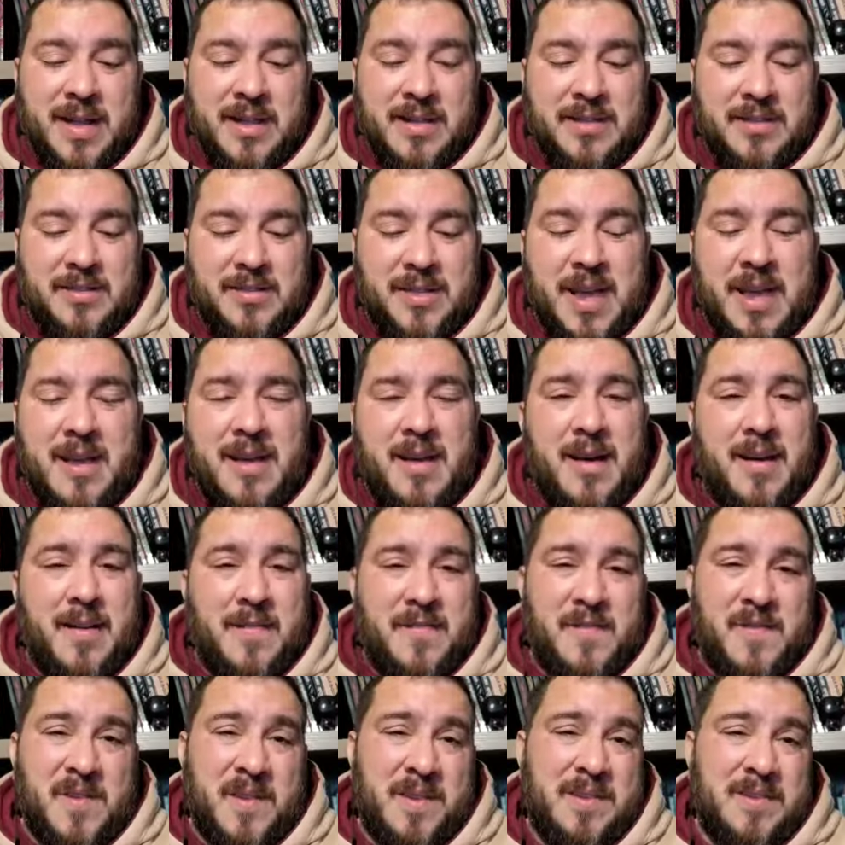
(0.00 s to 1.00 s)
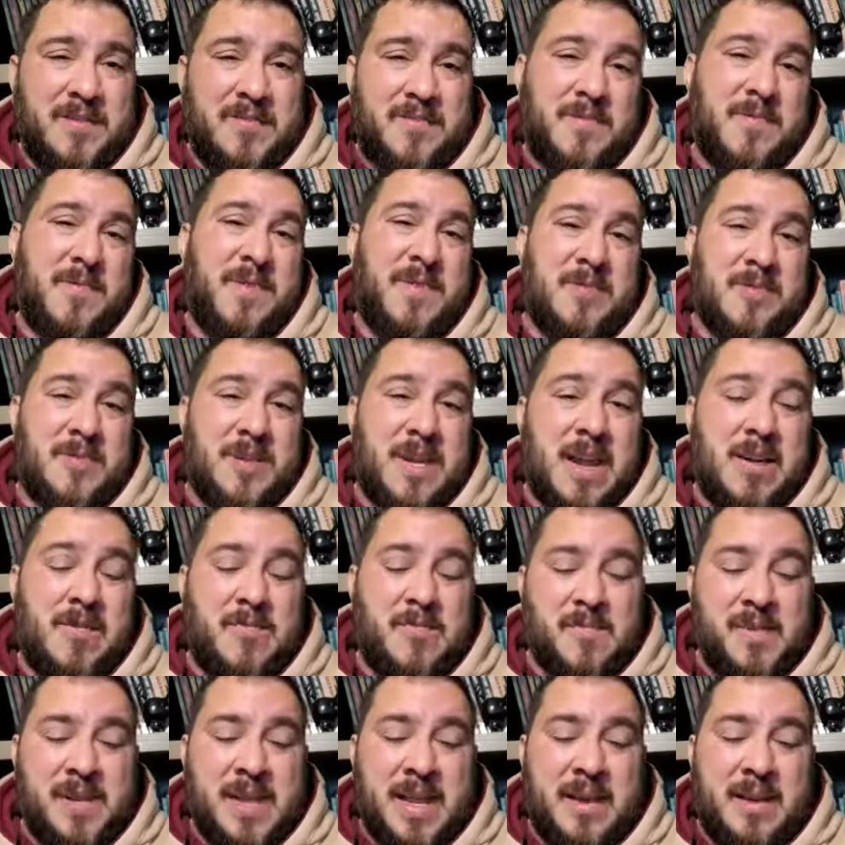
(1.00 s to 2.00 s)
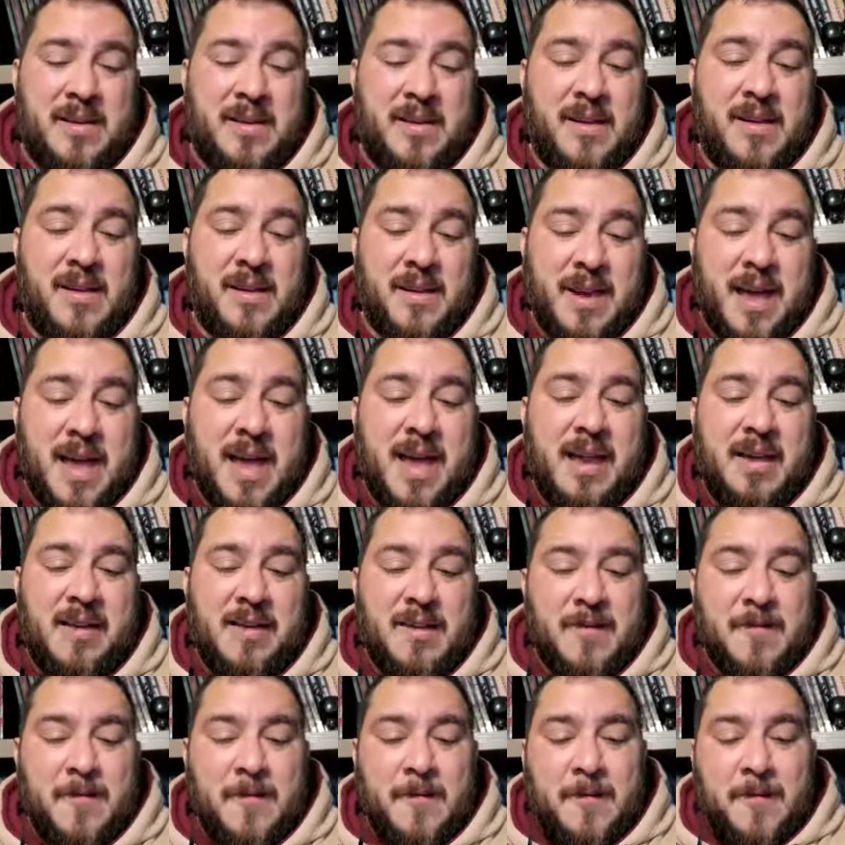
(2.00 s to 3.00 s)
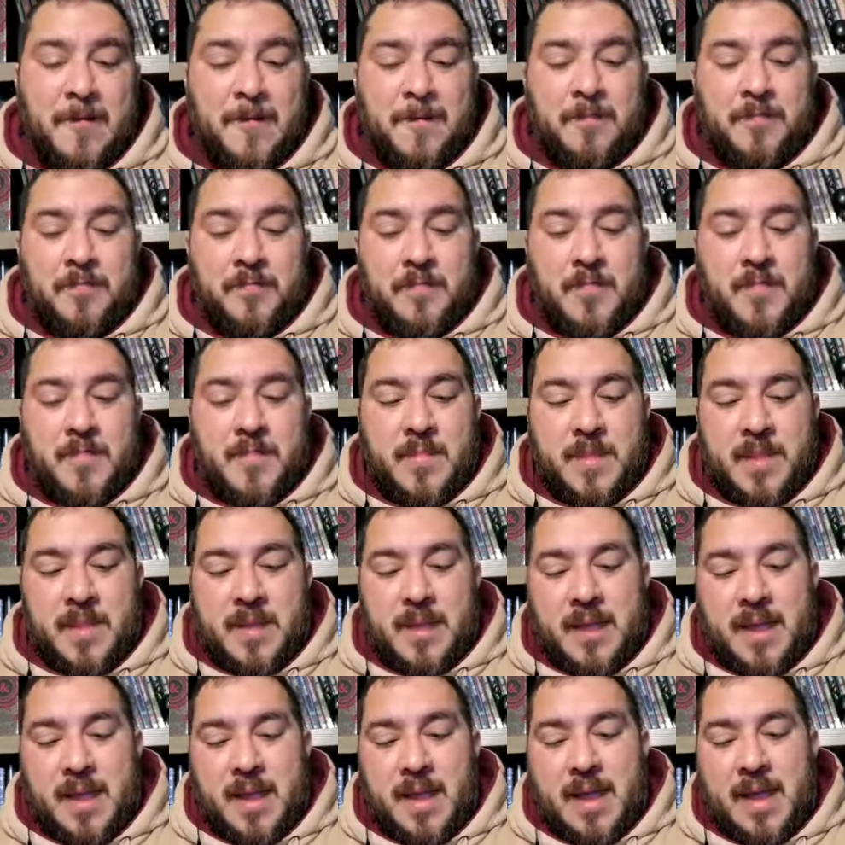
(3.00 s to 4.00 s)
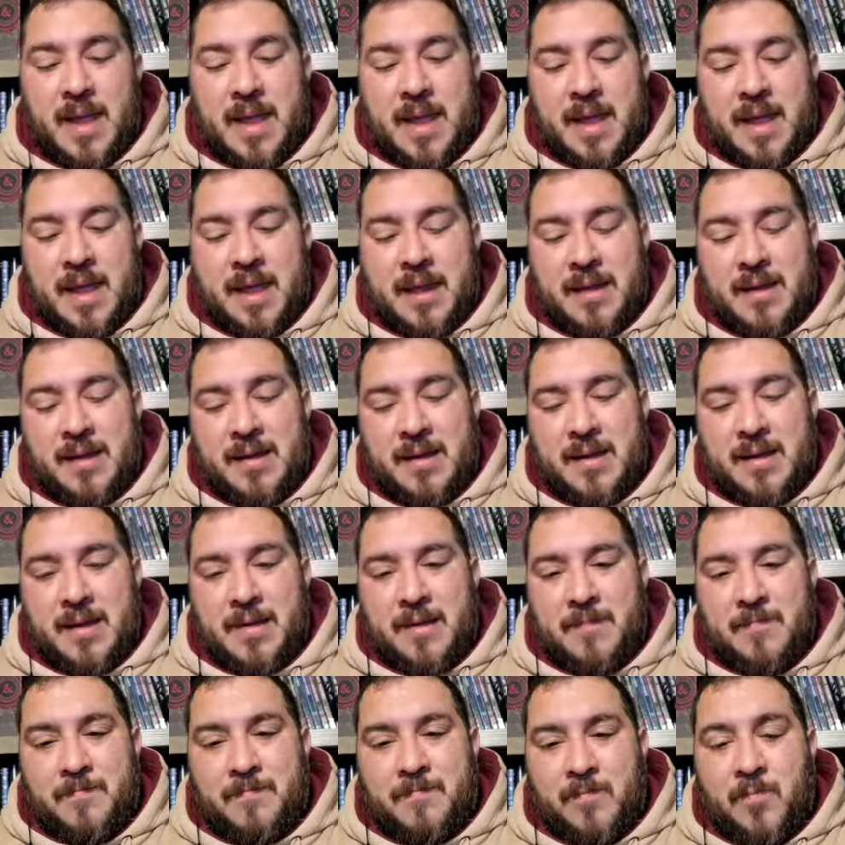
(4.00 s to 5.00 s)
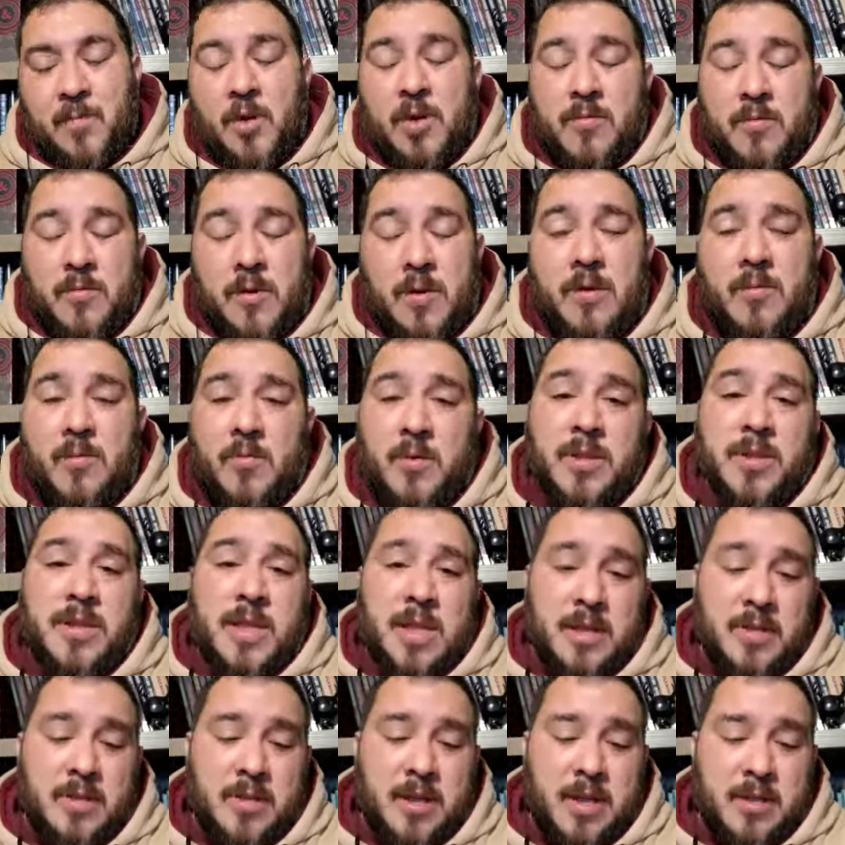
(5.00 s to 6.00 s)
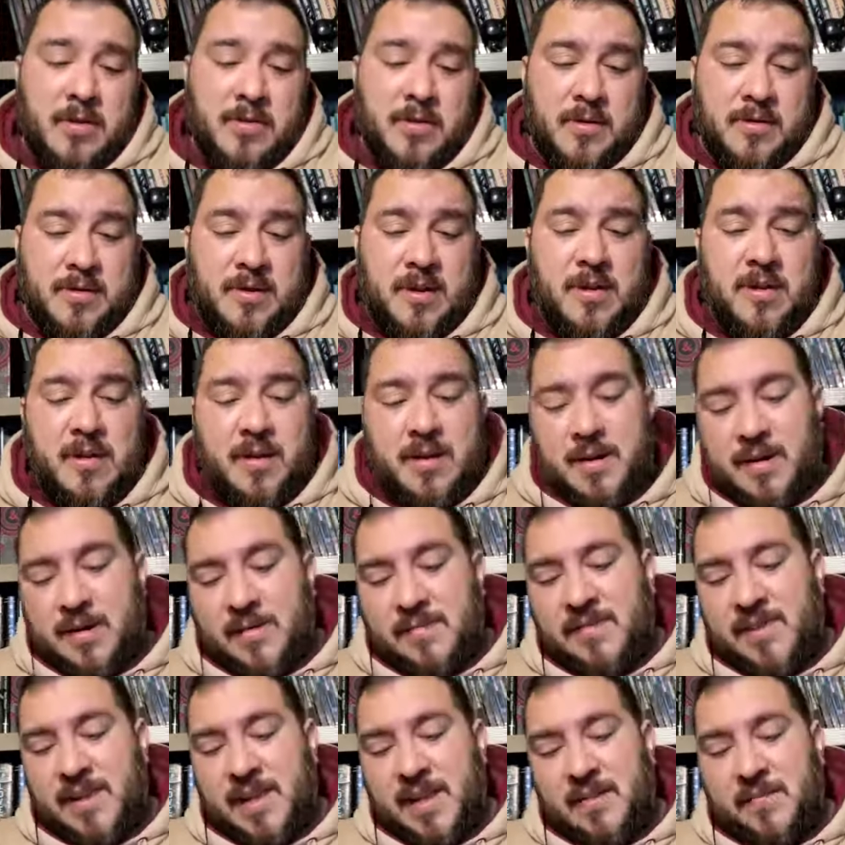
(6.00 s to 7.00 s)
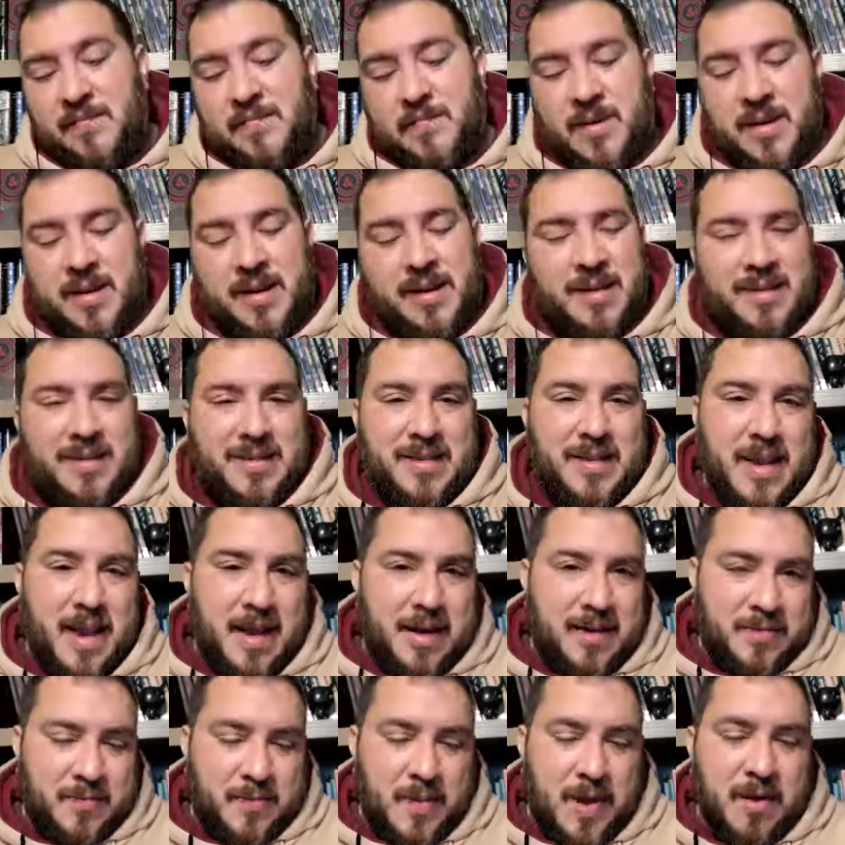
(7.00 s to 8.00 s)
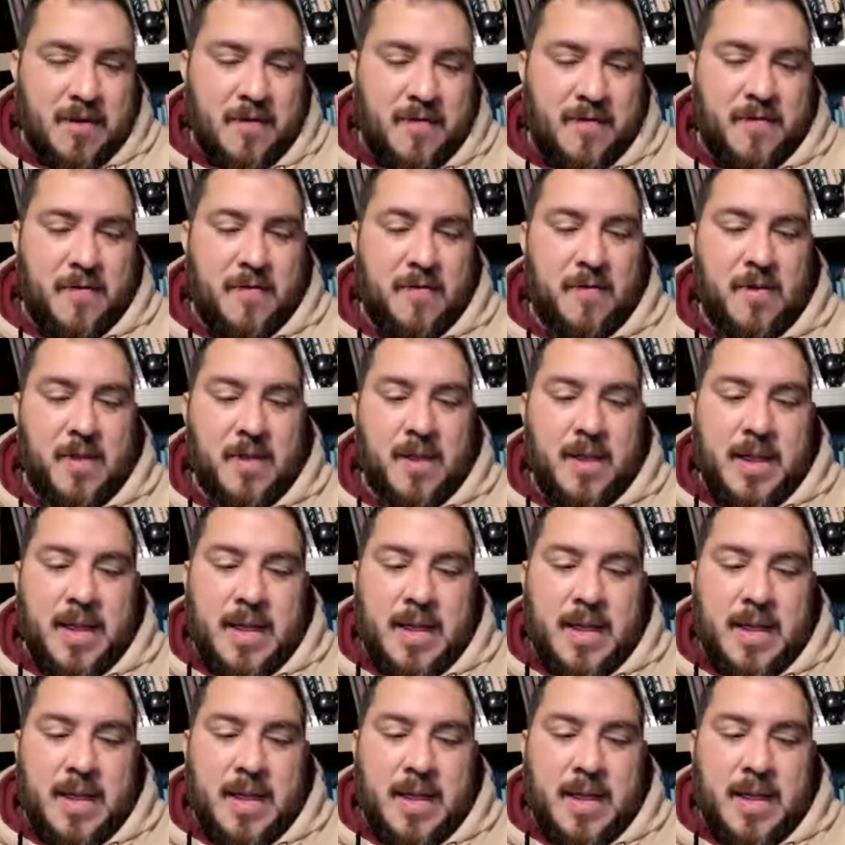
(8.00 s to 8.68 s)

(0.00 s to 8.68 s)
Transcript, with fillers: So that conflicts with your Shadow Blade a lot. And, um, well, one, one thing you can do alternatively, but it's not as powerful,